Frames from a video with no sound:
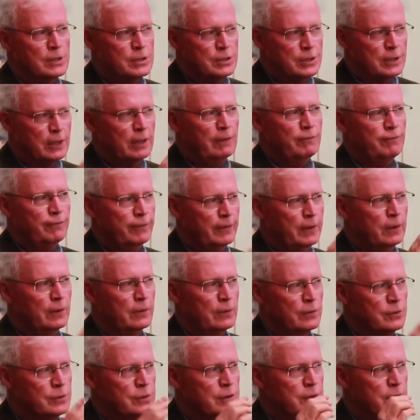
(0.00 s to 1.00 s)
She
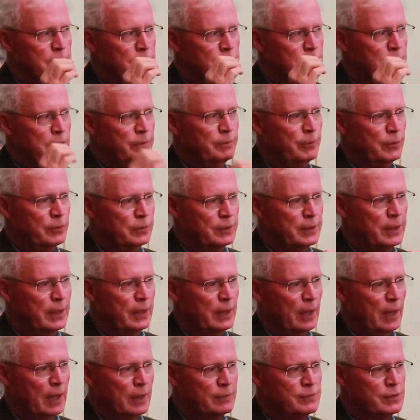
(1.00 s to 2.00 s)
feels she put
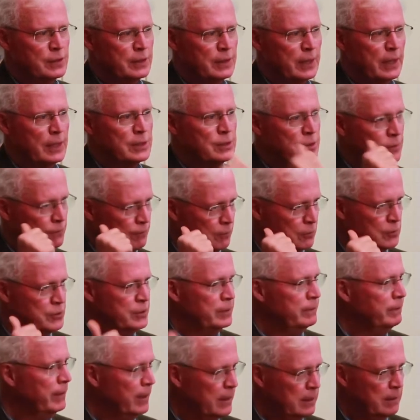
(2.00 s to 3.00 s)
their lives at danger. Well,
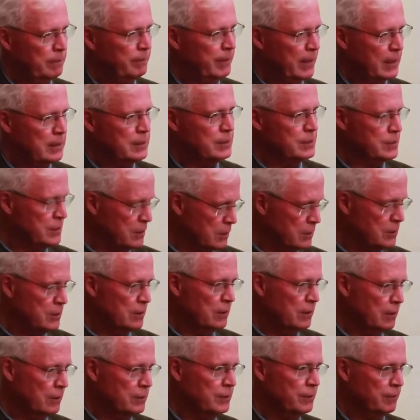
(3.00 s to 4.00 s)
she made a bad
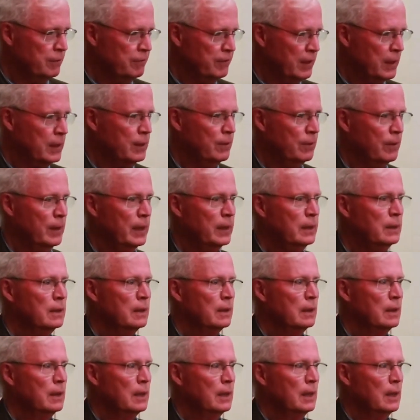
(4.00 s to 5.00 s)
decision not to evacuate,
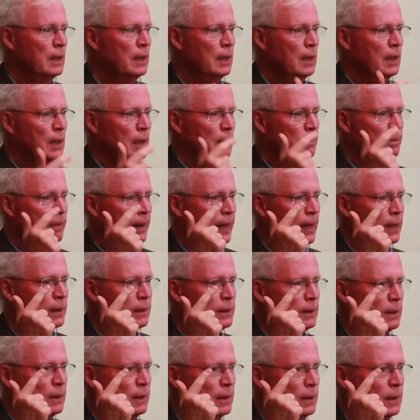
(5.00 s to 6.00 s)

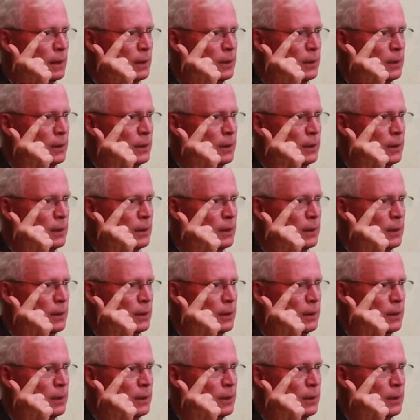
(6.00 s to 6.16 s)
but